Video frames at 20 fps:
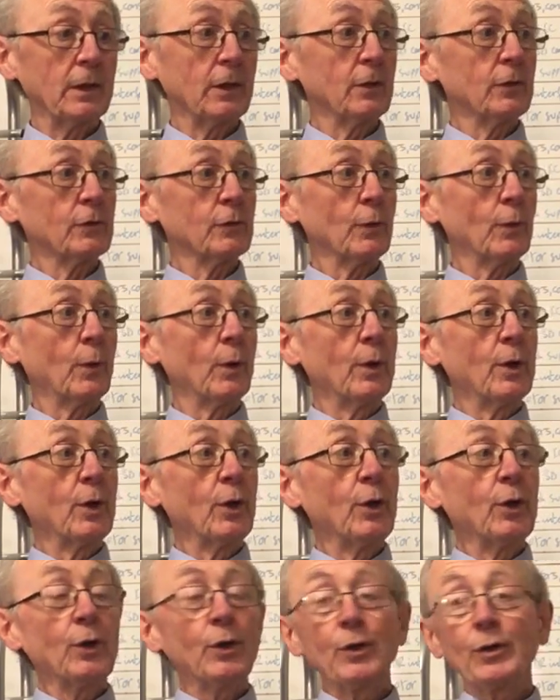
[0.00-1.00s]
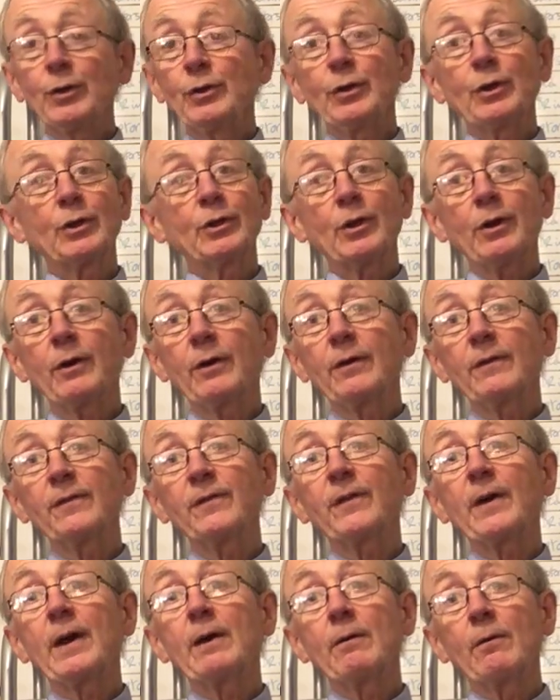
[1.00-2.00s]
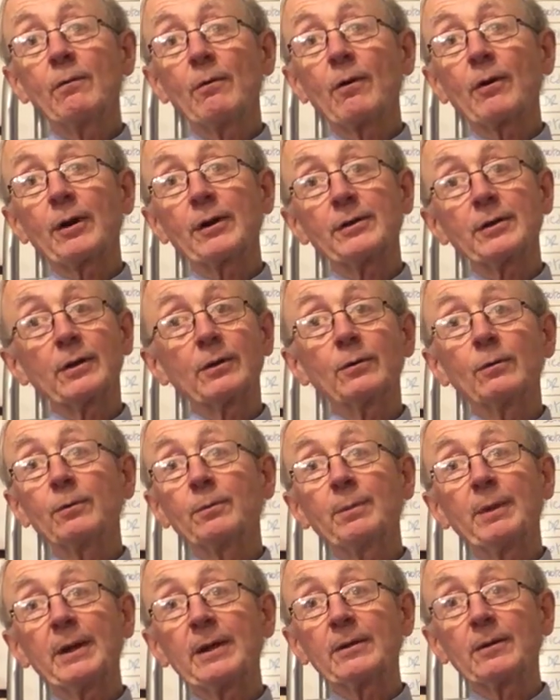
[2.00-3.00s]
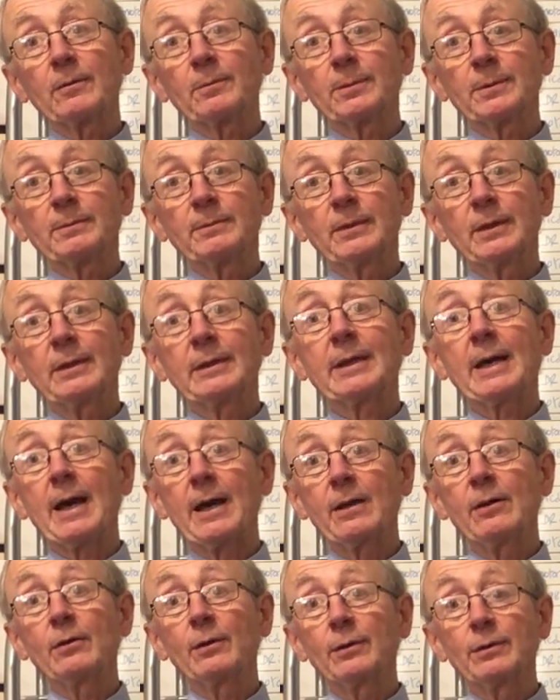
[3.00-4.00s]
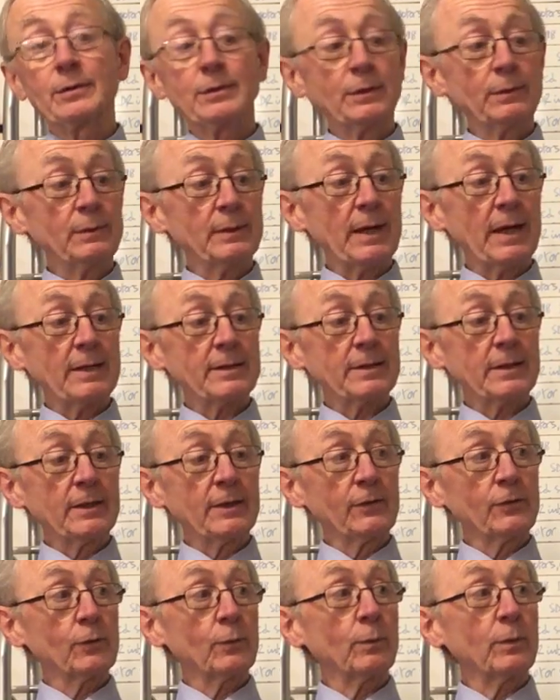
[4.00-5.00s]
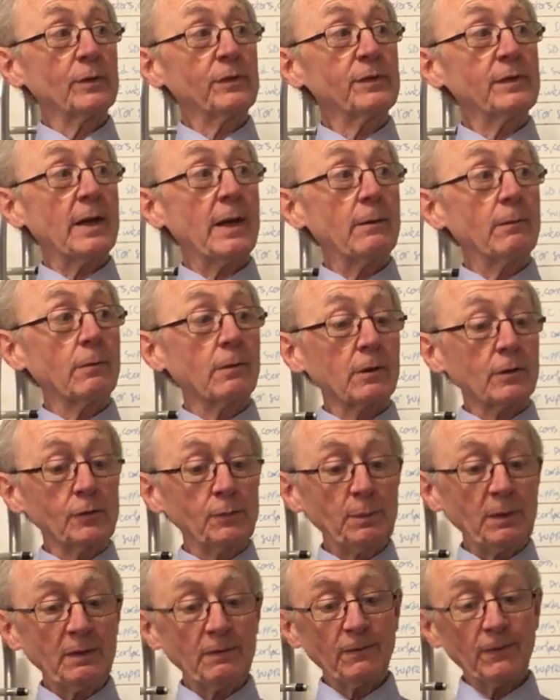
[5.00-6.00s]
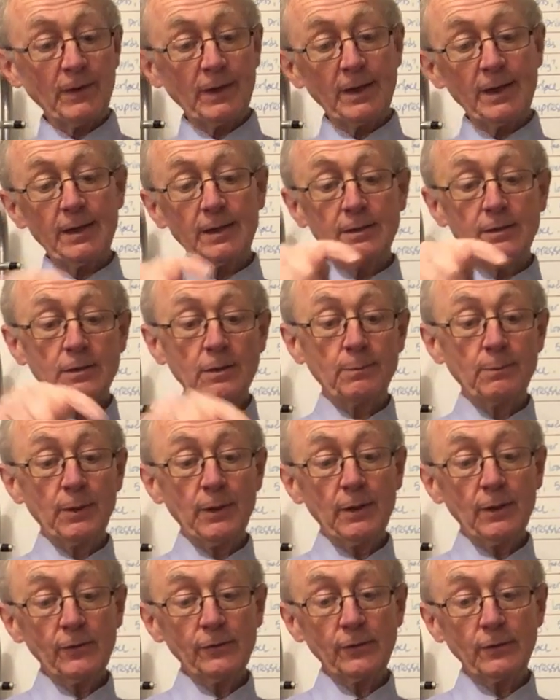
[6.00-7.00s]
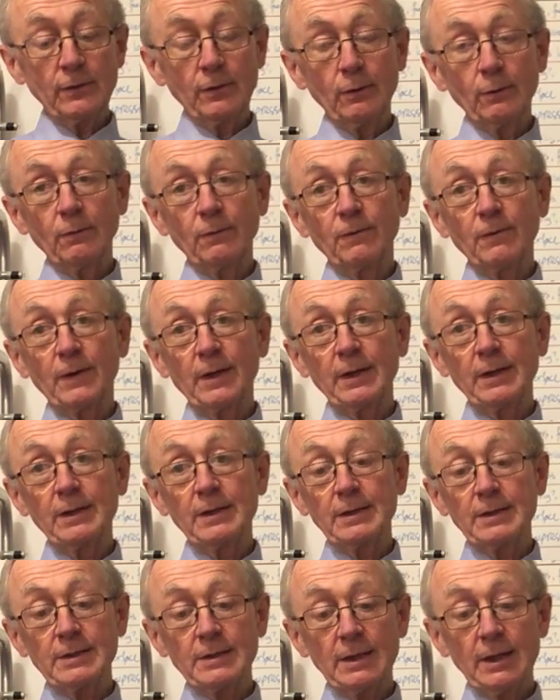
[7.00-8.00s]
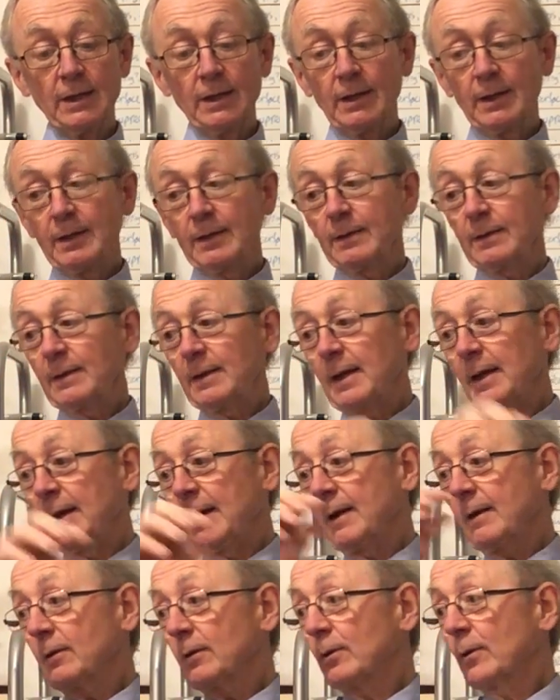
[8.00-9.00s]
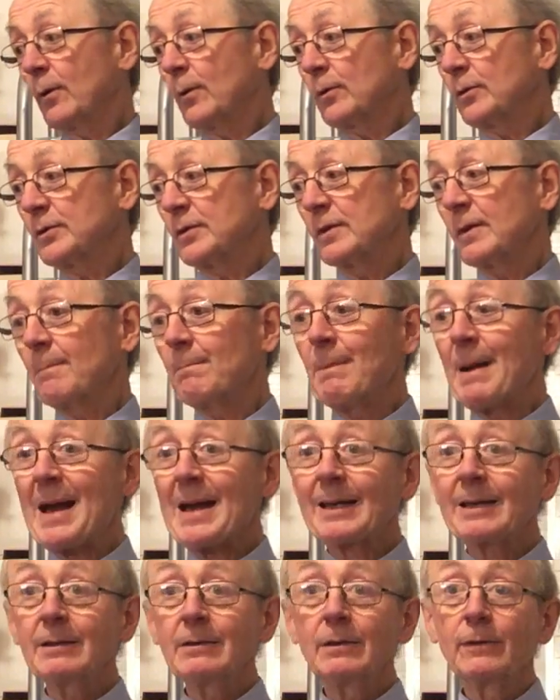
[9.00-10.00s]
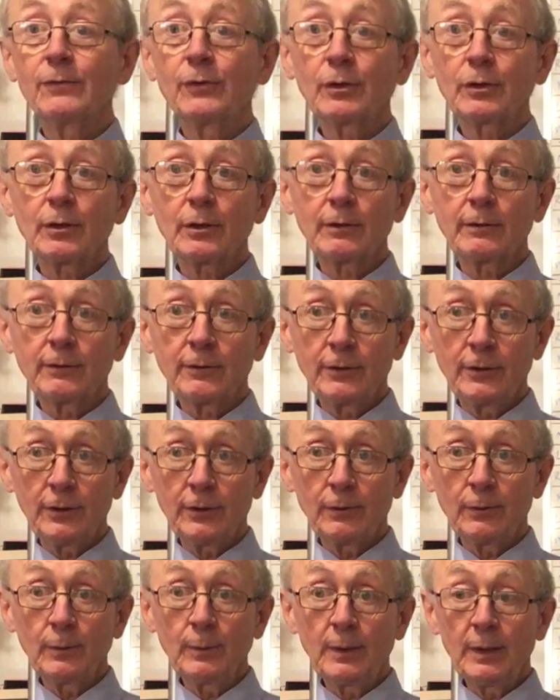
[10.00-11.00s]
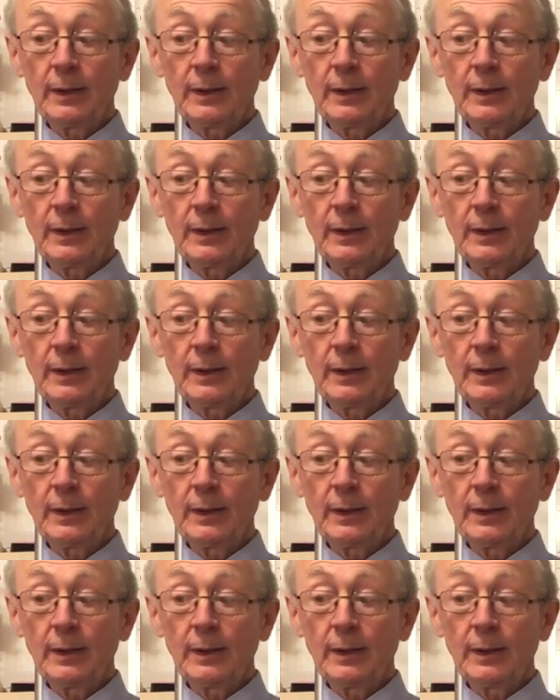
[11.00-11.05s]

So you can't fire a rocket and go and pick it up. You cannot do that. So once that rocket's been fired, the person who fired it, they go to the back of the queue.